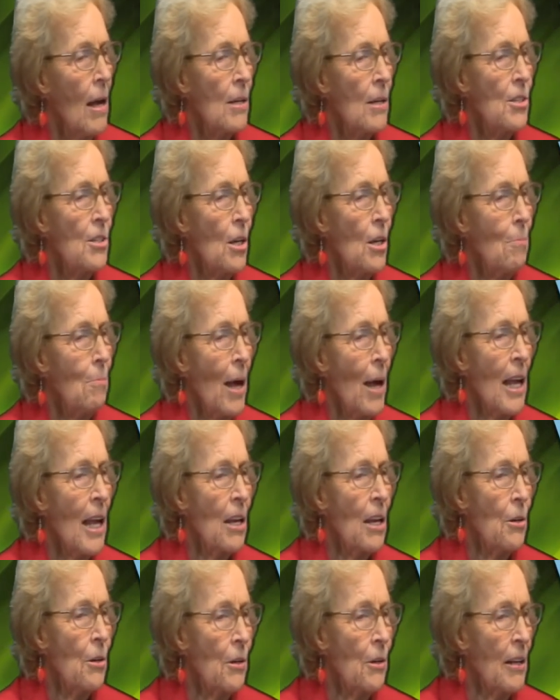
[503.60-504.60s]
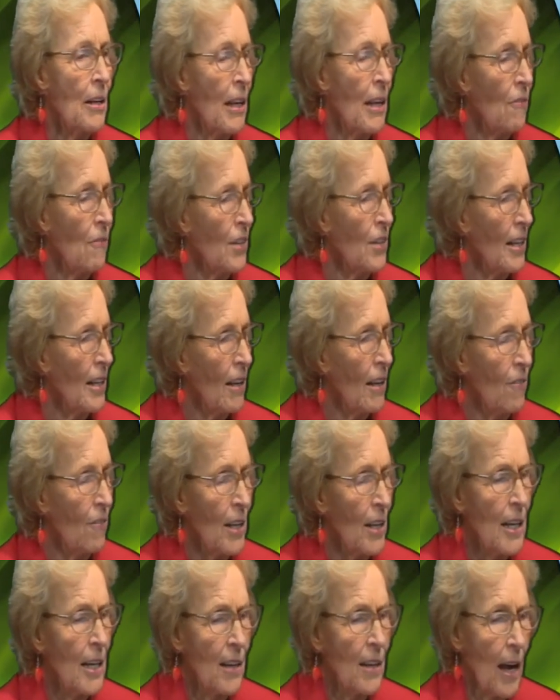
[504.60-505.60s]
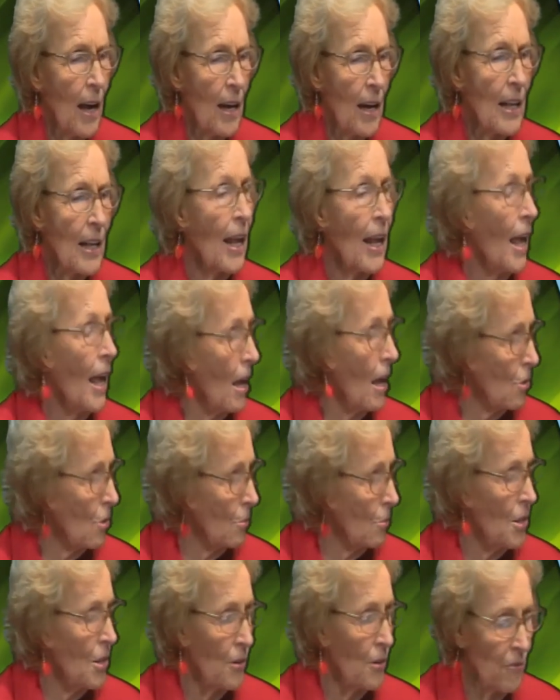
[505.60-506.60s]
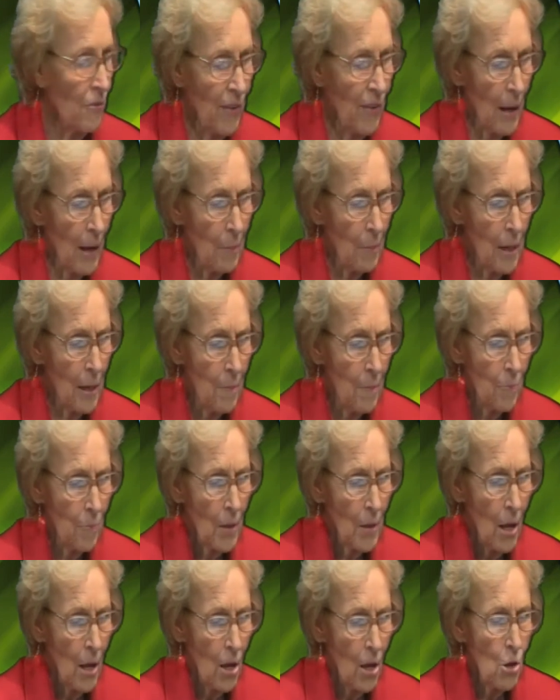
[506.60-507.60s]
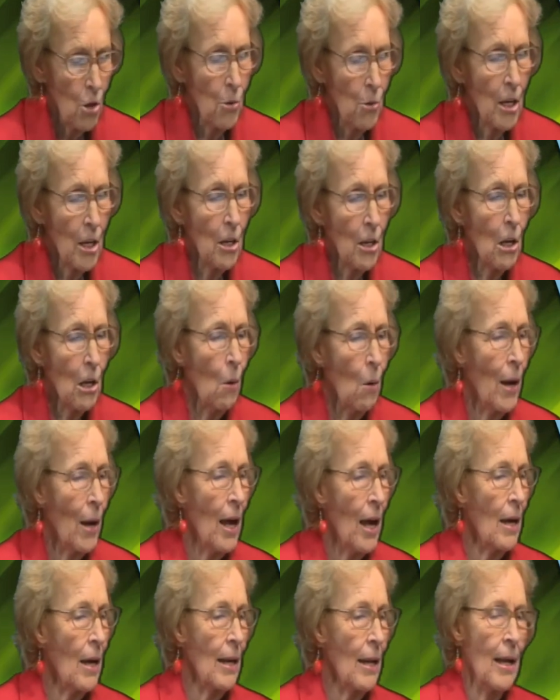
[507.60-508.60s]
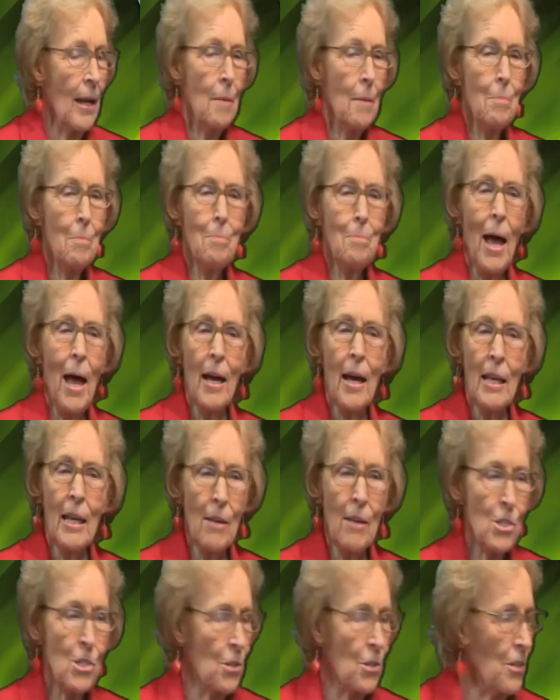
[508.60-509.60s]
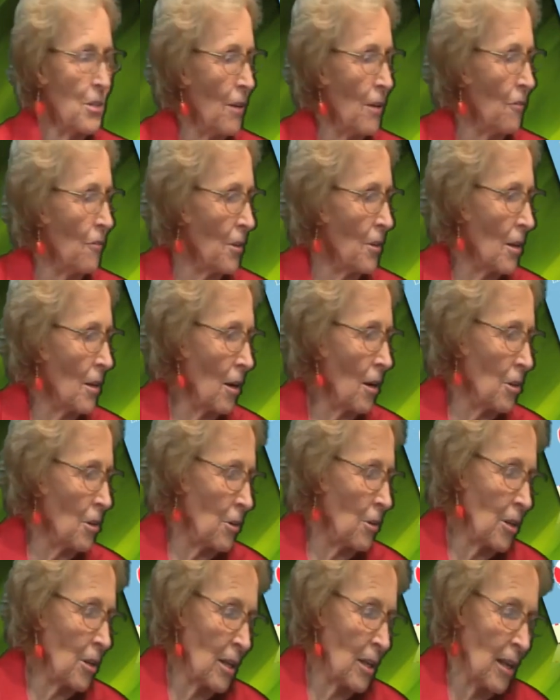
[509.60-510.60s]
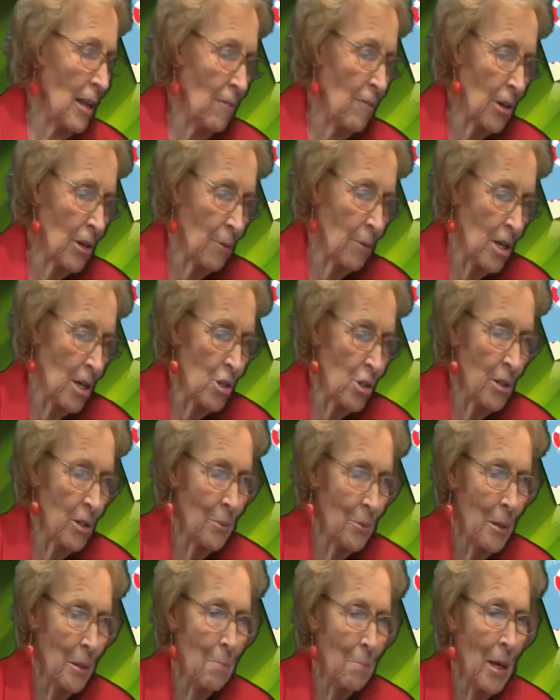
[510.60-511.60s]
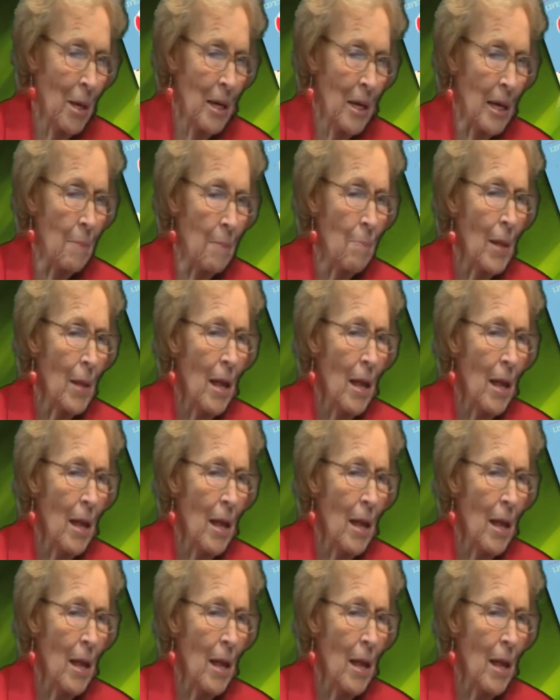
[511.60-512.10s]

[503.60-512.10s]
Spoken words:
to make your gift giving count with your family. You can go out and buy a gift certificate, or you can give your grandchildren money.